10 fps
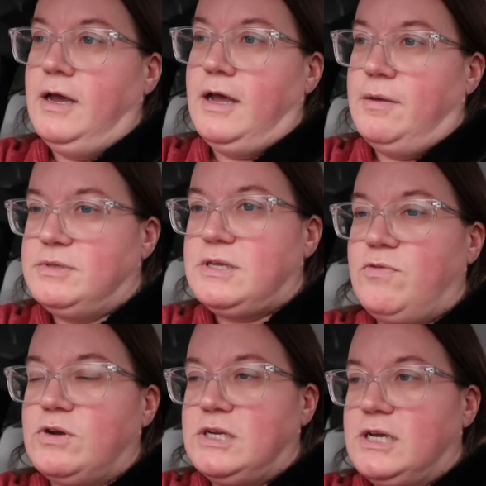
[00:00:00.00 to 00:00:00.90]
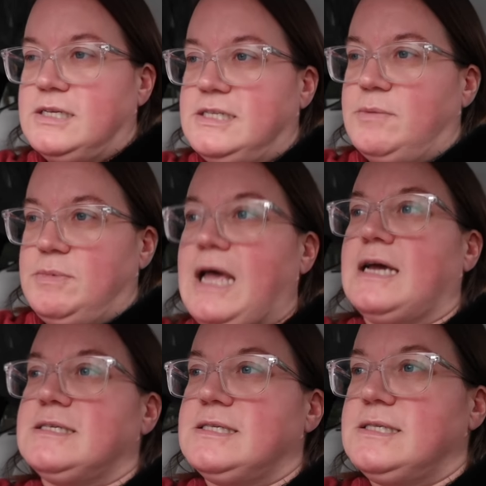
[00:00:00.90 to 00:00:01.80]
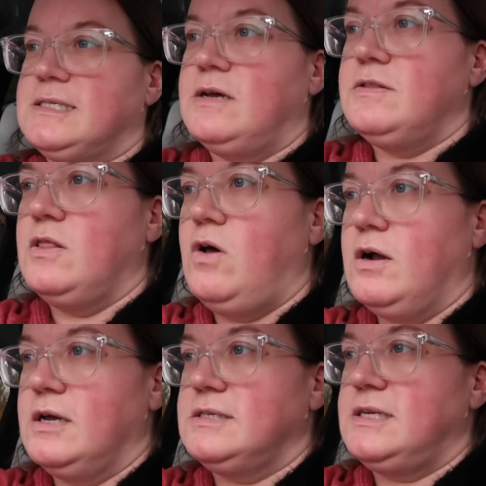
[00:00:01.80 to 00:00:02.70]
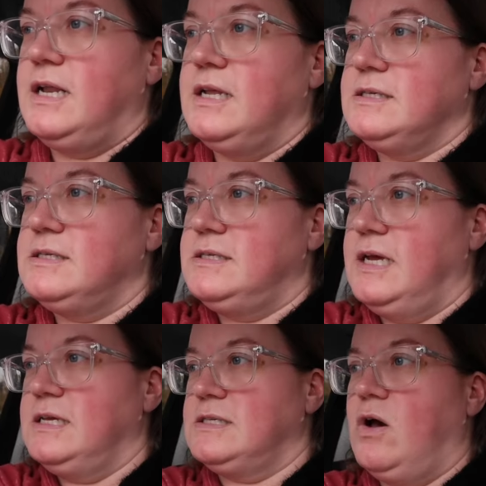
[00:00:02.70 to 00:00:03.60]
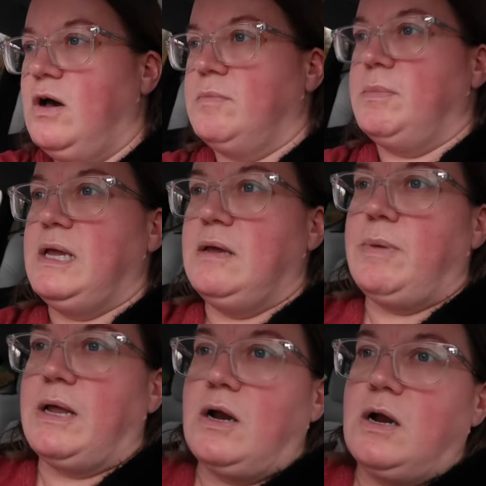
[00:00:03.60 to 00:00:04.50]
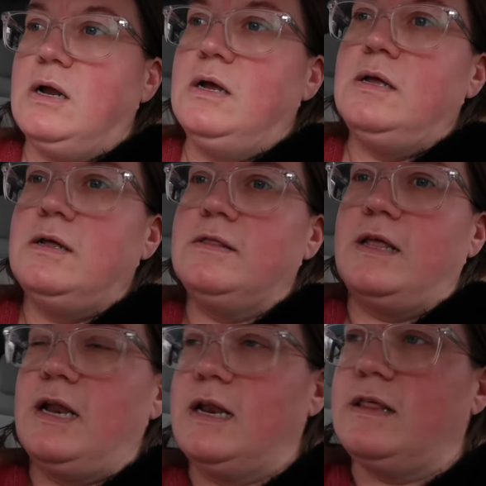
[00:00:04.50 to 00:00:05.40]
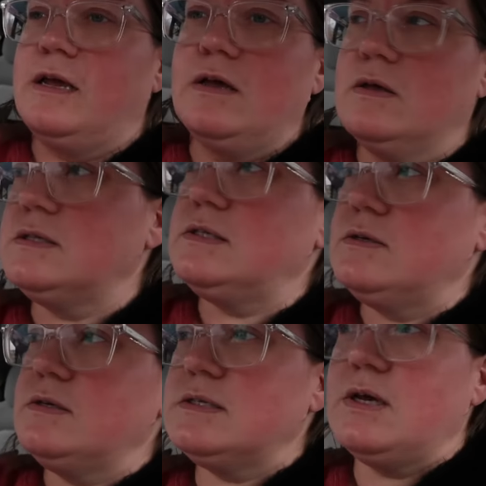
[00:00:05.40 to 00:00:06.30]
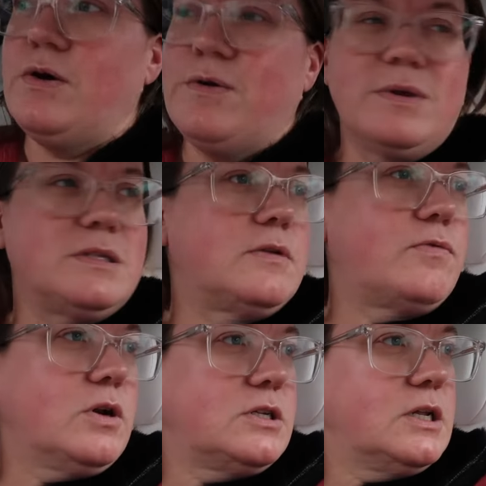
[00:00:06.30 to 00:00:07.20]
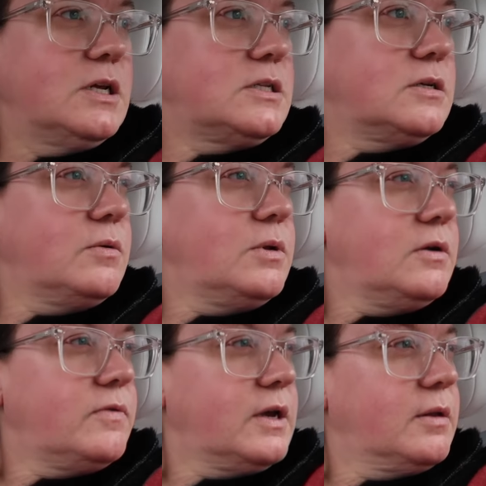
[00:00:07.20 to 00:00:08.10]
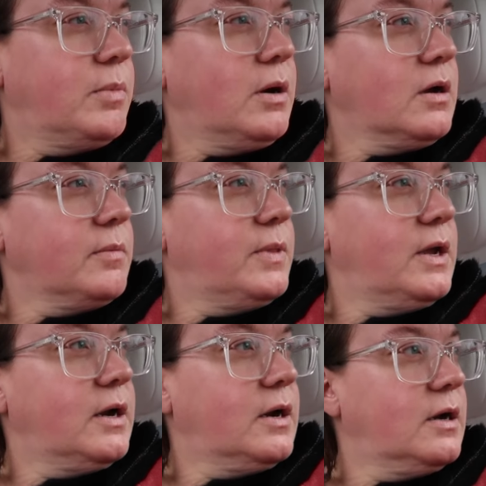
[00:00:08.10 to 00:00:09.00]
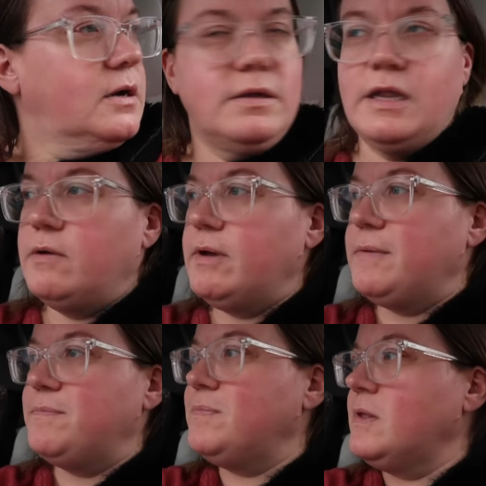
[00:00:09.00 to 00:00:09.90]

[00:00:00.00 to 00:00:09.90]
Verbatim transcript: It's unfortunate because dip lasts the longest and it stays on me better than anything else. So it's unfortunate. I wonder if I could park up there. Anyway.